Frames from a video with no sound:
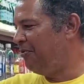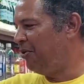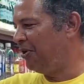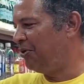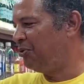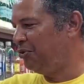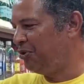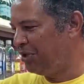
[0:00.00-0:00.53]

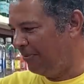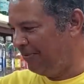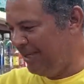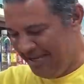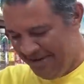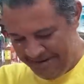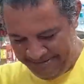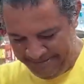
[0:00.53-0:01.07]
one or two
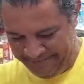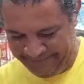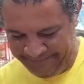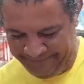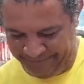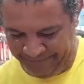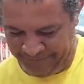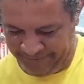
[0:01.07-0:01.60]
chubby.
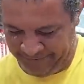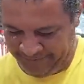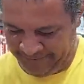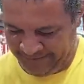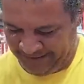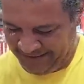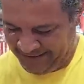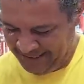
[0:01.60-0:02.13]

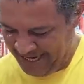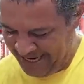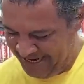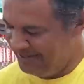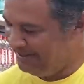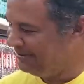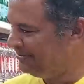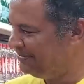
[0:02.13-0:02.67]
Yeah.